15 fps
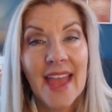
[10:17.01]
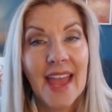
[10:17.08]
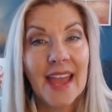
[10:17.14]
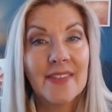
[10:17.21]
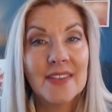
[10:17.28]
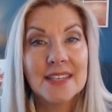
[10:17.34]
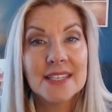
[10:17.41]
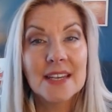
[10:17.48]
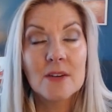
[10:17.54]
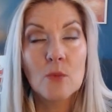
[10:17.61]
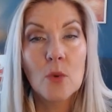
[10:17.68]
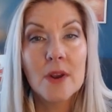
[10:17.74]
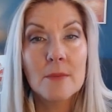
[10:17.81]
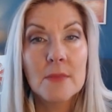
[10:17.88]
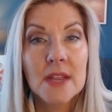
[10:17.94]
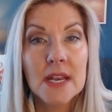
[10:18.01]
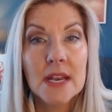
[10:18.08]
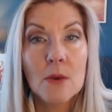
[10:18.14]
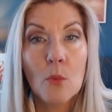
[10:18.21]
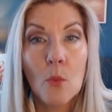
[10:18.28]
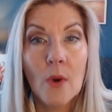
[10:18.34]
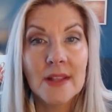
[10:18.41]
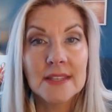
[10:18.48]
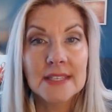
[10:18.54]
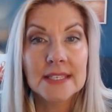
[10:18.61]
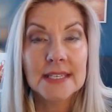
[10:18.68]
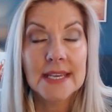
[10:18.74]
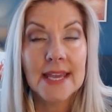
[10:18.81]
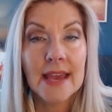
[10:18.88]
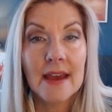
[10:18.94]
And the Tin Woodman wants
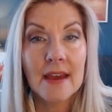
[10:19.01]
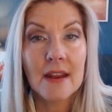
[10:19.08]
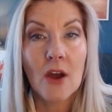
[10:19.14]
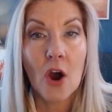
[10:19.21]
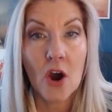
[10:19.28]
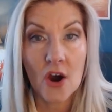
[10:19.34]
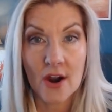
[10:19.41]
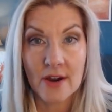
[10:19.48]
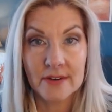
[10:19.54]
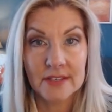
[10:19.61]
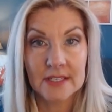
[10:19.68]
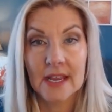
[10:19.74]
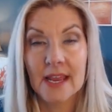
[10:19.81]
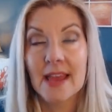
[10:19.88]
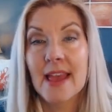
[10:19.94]
to get a heart.